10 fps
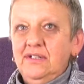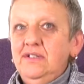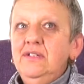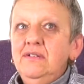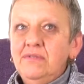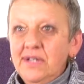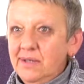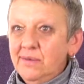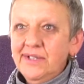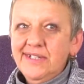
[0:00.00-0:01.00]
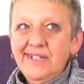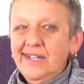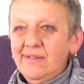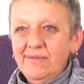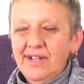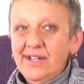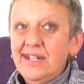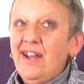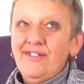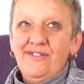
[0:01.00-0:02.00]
Do you really want to sit there and write that down?